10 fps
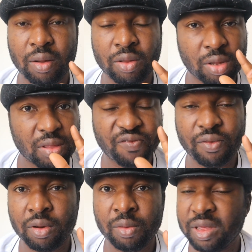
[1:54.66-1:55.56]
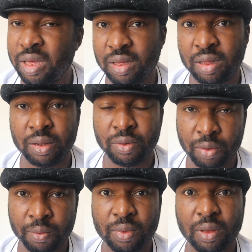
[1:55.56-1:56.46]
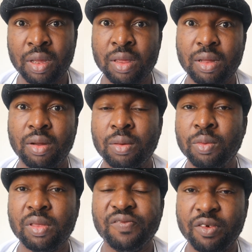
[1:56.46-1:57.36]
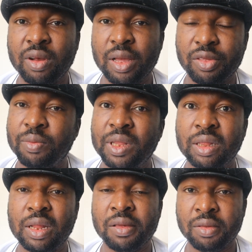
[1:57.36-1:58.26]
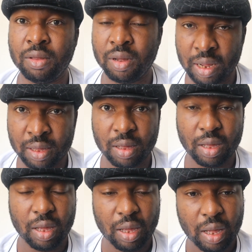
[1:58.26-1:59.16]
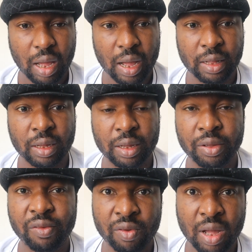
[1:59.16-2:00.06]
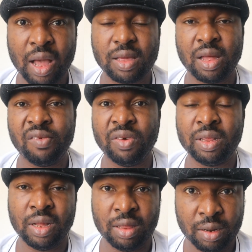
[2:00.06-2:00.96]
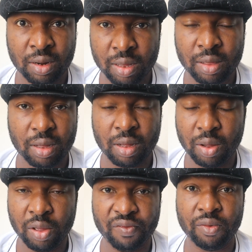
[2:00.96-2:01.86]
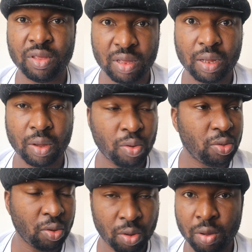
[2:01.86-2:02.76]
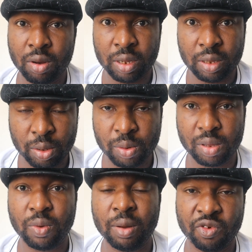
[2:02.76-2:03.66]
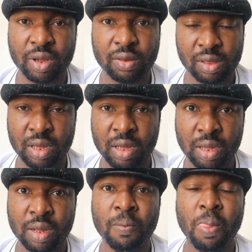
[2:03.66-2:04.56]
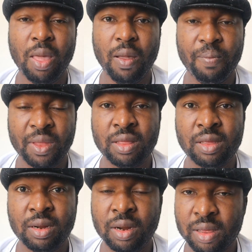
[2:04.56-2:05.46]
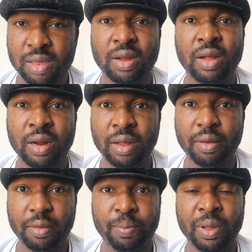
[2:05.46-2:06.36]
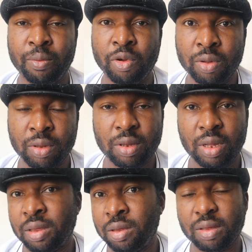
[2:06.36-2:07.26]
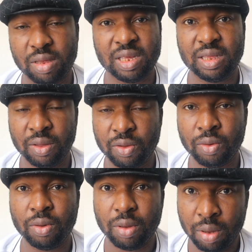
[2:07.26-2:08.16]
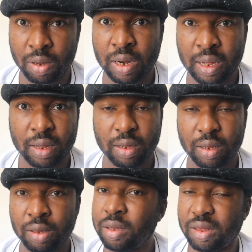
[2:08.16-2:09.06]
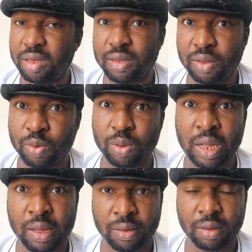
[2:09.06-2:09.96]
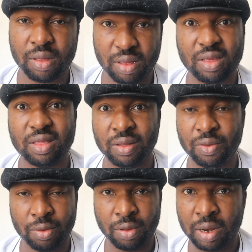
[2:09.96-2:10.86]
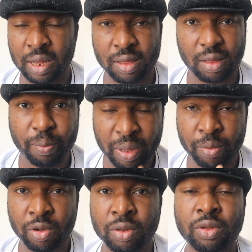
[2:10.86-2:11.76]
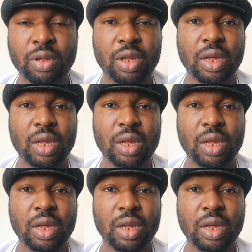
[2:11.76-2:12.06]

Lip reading: just forums and sitting room is almost $400,000, and if you ask average Nigerians, if you check, go to Google you will see what I'm trying to say here. Nigeria's salary per month is just $62, not 62,000, $62 per month,